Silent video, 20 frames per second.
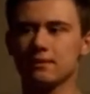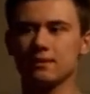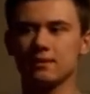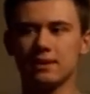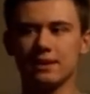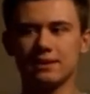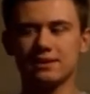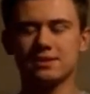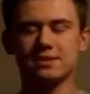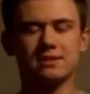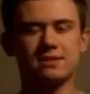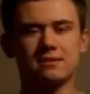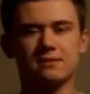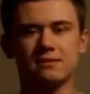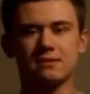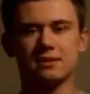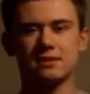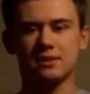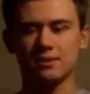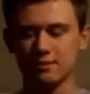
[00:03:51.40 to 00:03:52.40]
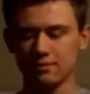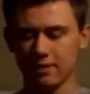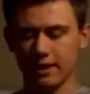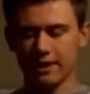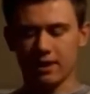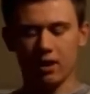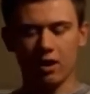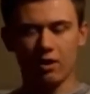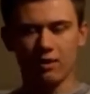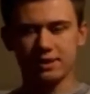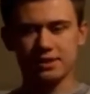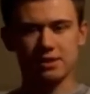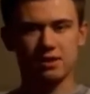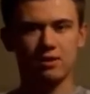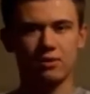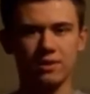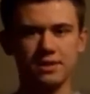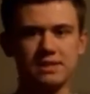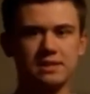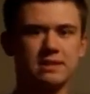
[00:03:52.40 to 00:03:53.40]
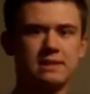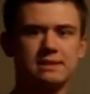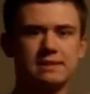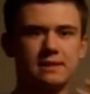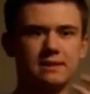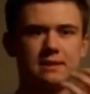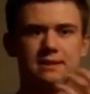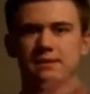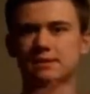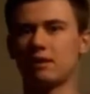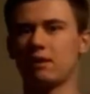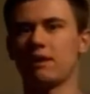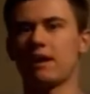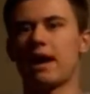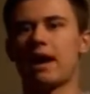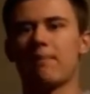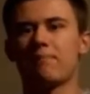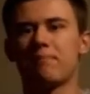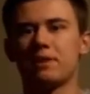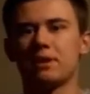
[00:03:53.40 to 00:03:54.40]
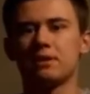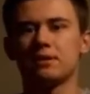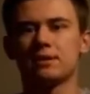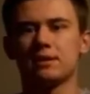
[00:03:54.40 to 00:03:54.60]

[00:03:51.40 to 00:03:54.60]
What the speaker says: It's just it's a coincidence that this all happened,